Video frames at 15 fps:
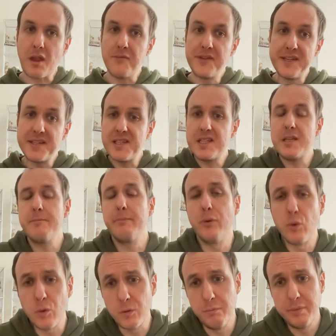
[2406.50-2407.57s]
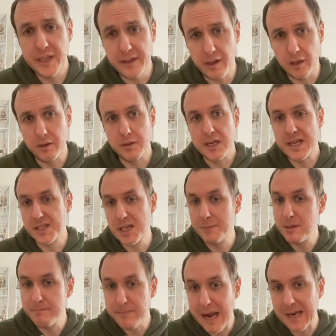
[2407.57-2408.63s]
This is the important bit, though. It's
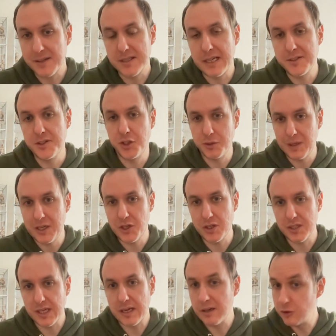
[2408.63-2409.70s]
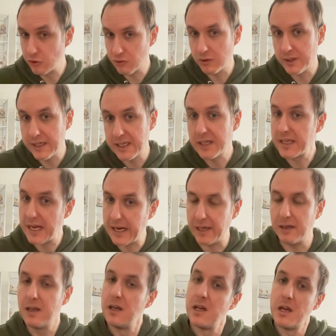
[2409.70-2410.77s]
coming back to that situation again and trying
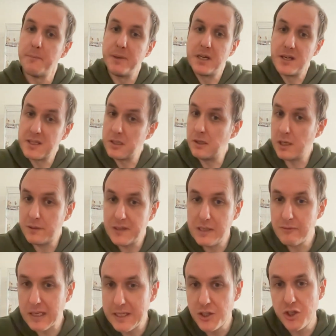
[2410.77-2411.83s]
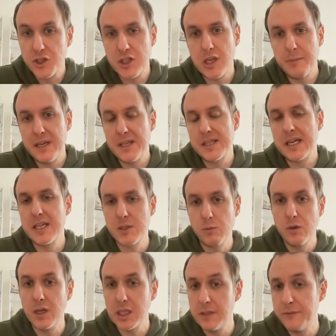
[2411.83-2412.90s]
again. Because like of any relationship, it takes
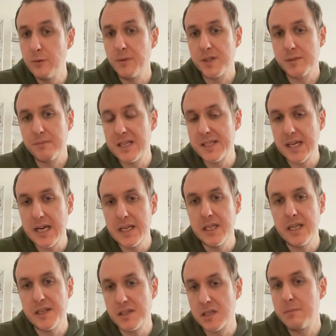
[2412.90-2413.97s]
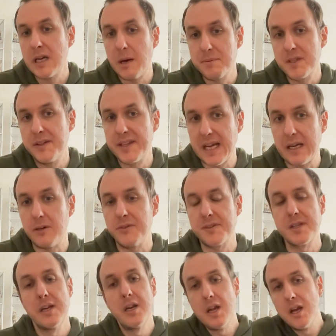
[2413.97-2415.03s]
work. And if you want to maintain it, it's going to be ups and
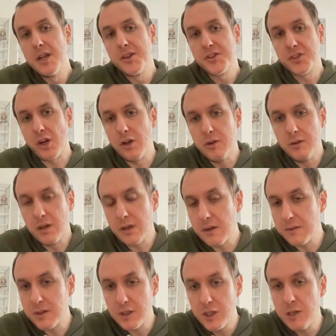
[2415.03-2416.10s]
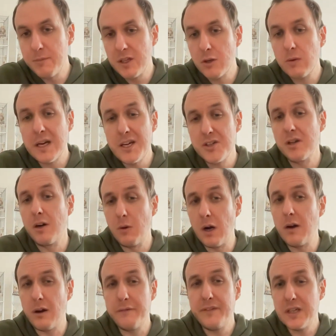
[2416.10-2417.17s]
downs. So the human equation,
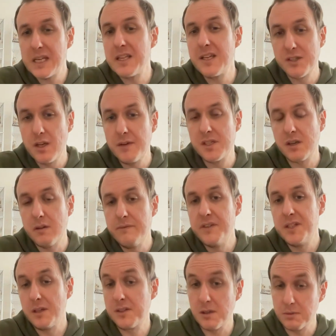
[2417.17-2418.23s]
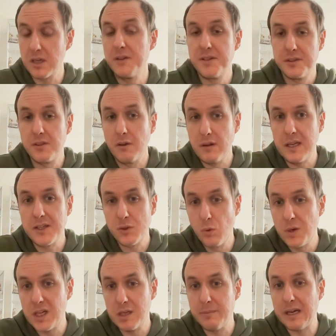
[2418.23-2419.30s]
I think it deserves its own video. So I'm going to do it,
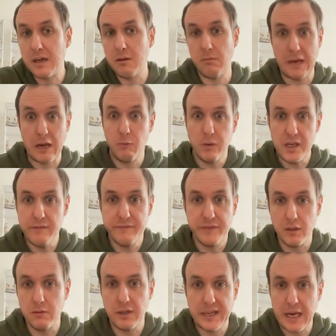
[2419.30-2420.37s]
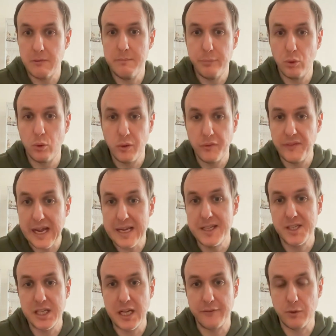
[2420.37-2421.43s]
talking about how we feel and how important that
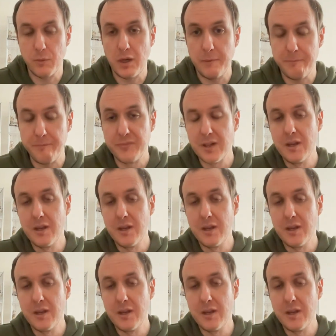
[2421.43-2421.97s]
is to everyone.